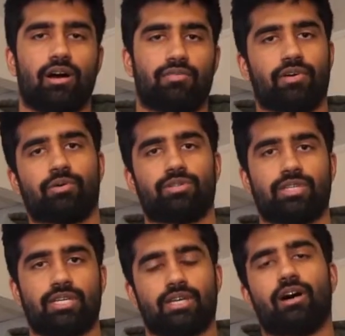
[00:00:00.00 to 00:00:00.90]

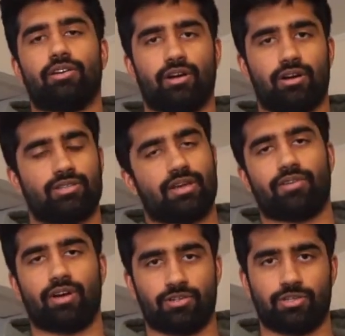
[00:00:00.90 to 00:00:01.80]
frequencies under
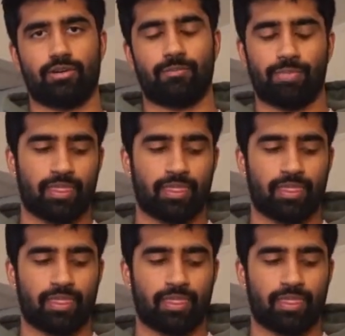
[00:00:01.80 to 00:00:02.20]
700.